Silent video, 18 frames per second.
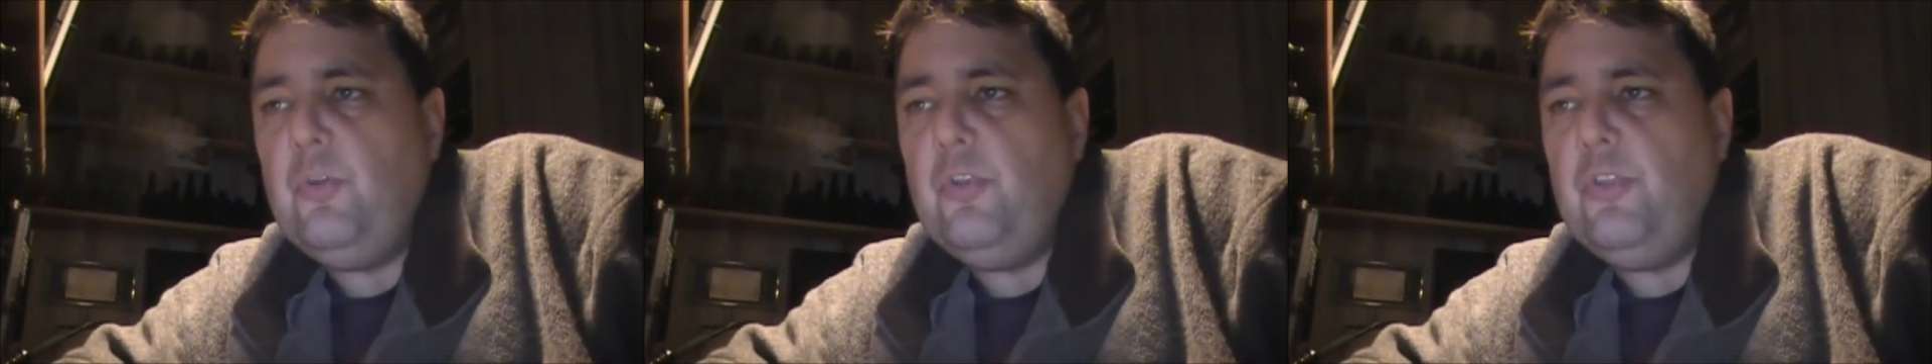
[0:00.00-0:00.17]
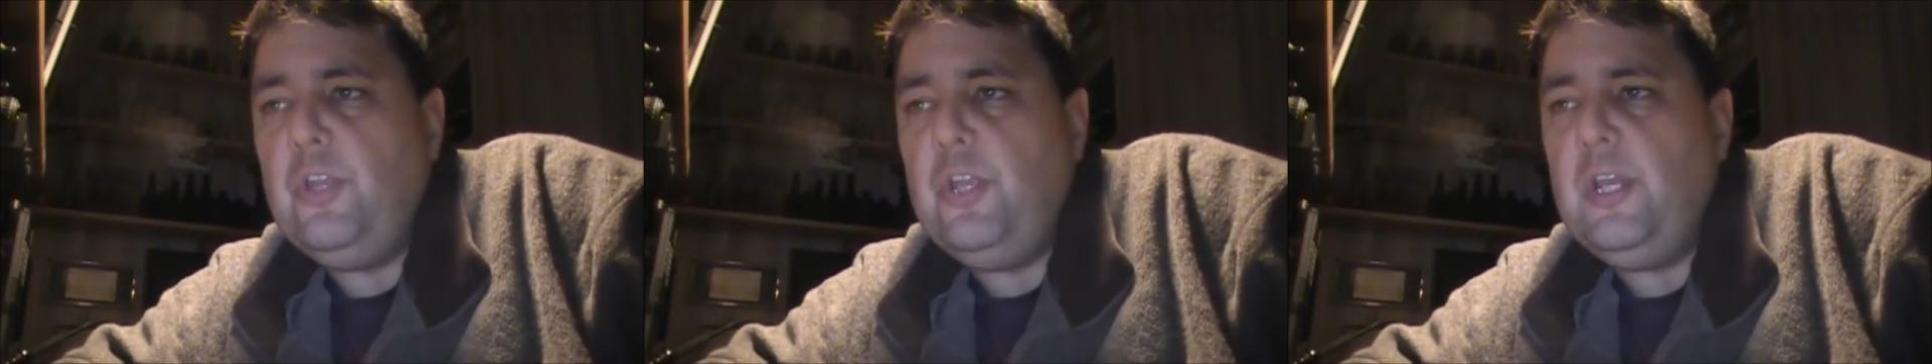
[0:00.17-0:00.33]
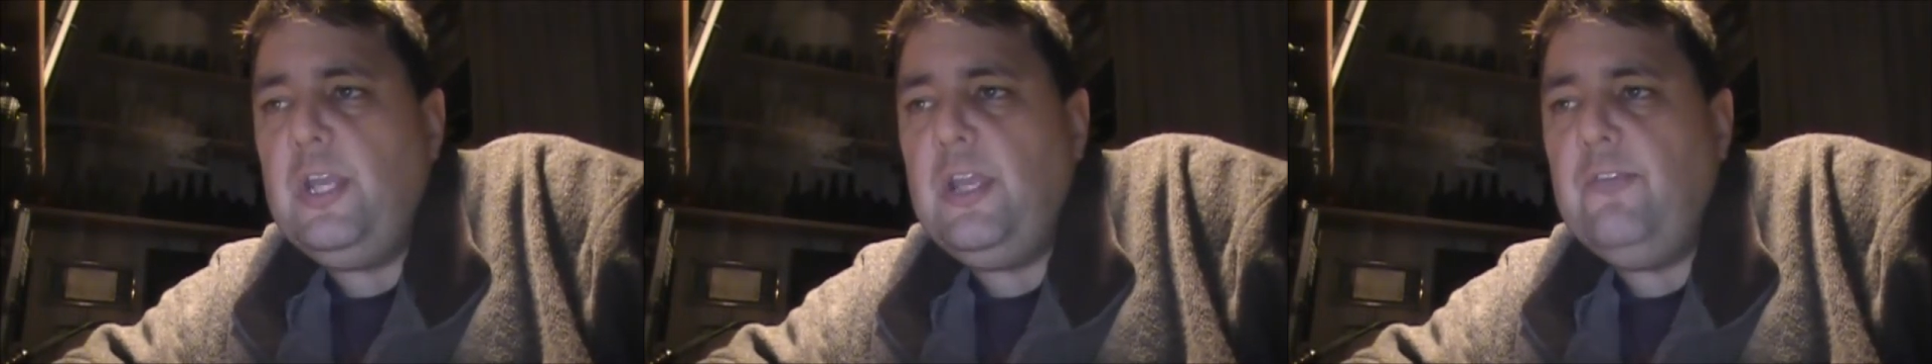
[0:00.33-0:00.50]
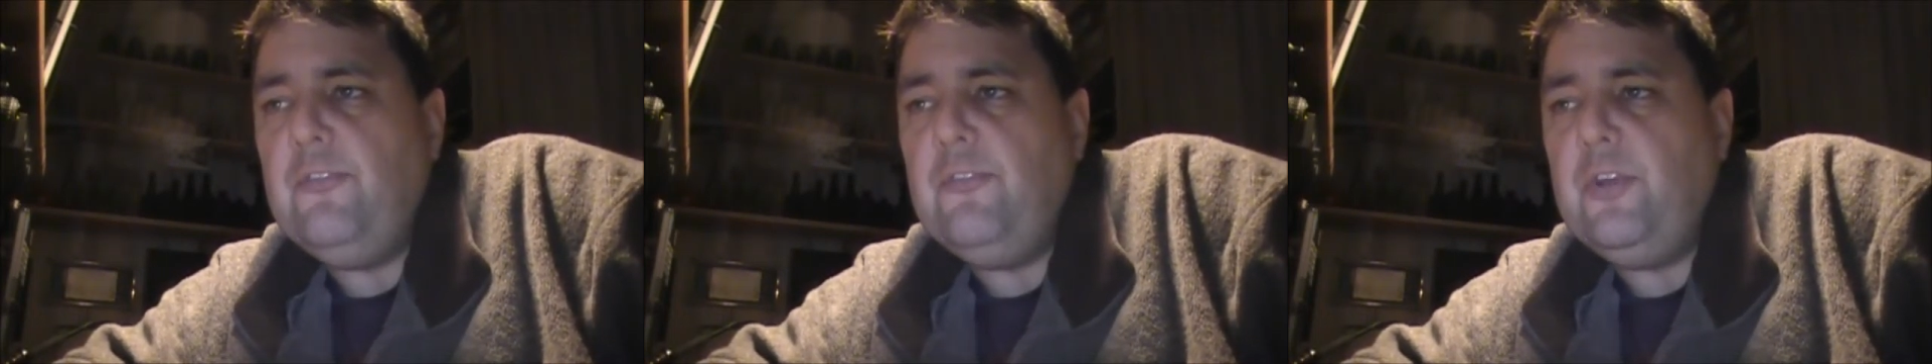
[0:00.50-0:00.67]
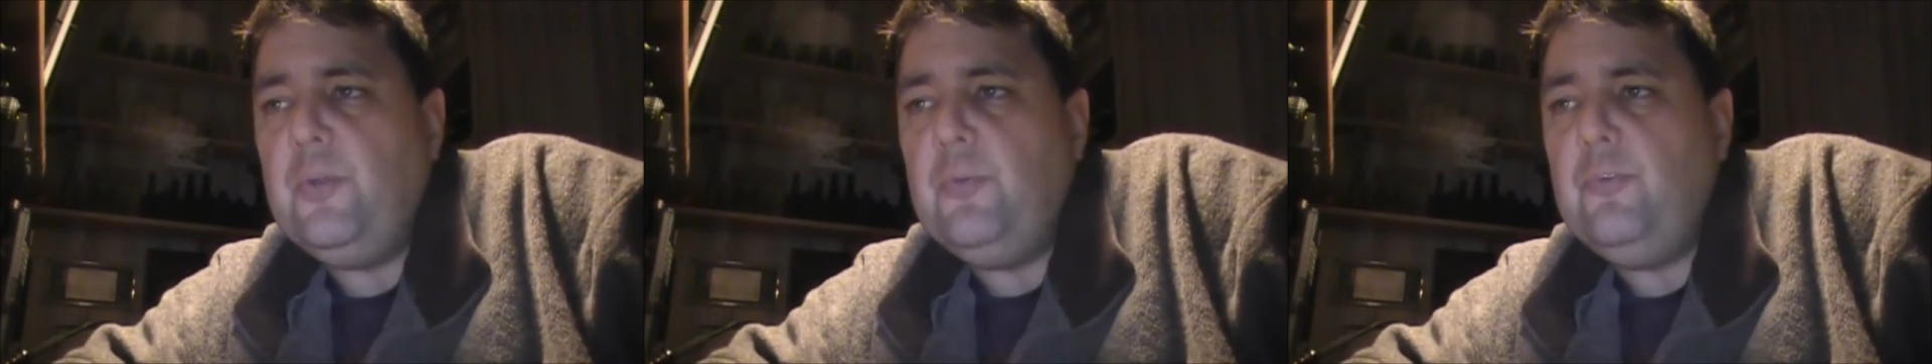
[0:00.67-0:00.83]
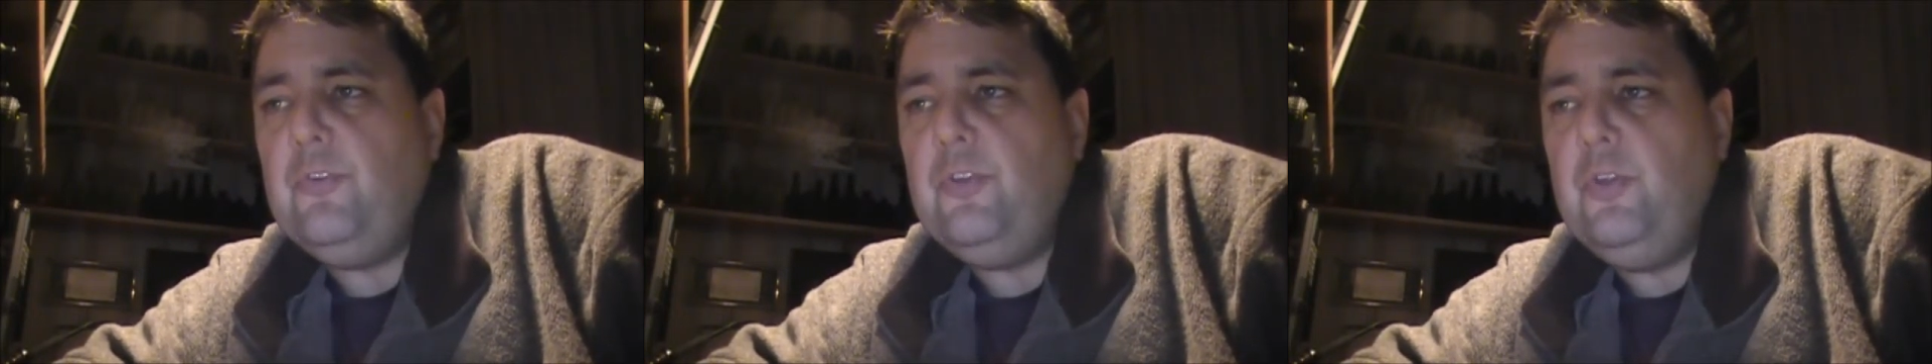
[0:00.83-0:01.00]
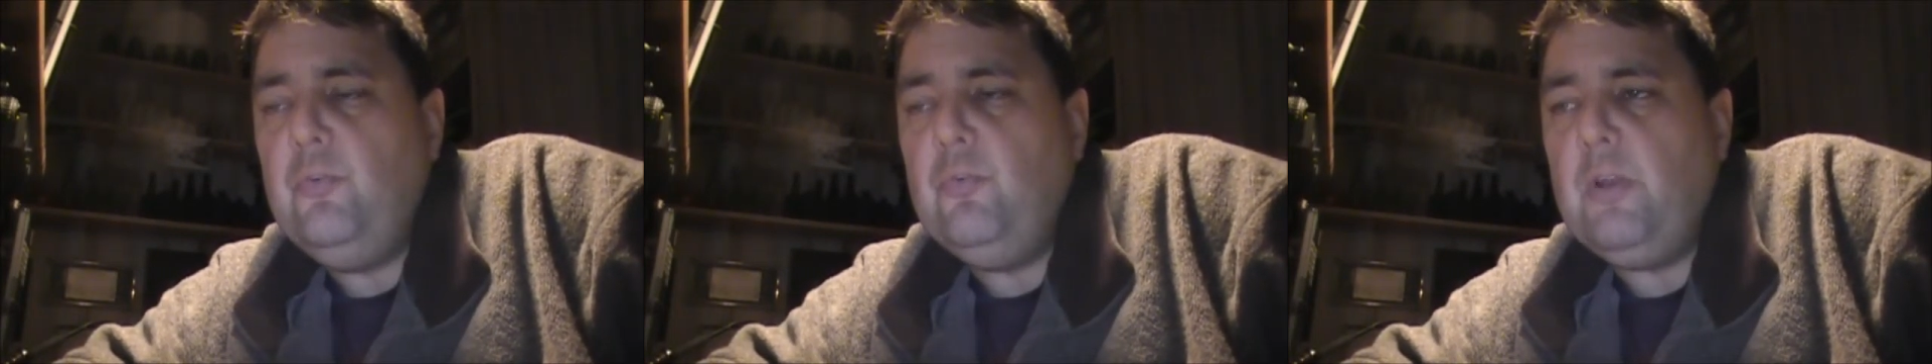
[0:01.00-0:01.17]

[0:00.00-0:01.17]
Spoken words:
within a frequency